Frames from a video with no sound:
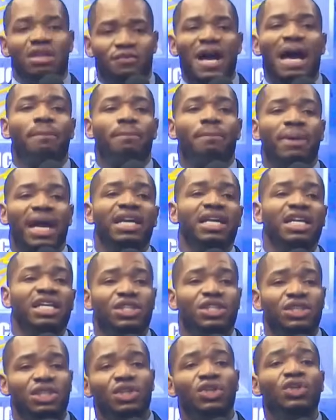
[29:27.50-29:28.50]
if I
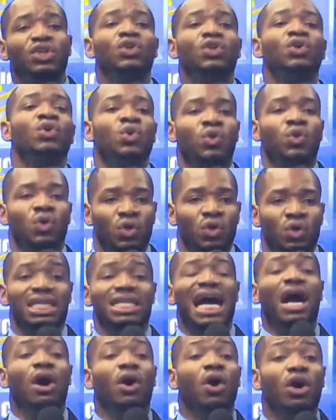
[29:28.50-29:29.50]
buried you
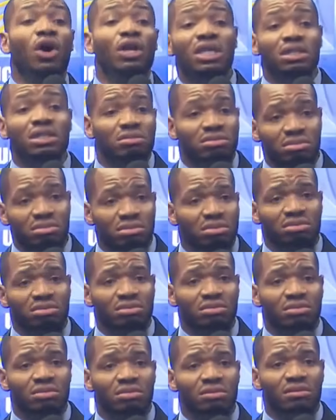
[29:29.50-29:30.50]
in their own.
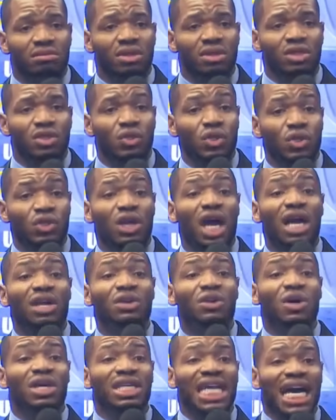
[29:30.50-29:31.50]
You
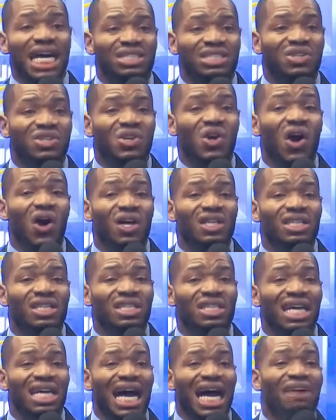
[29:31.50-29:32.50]
don't know that
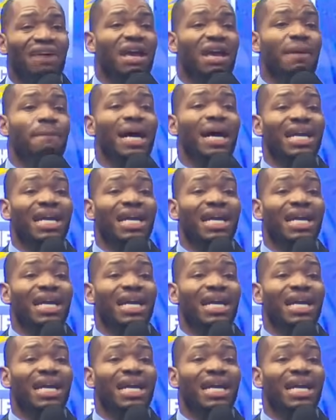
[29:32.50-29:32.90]
God have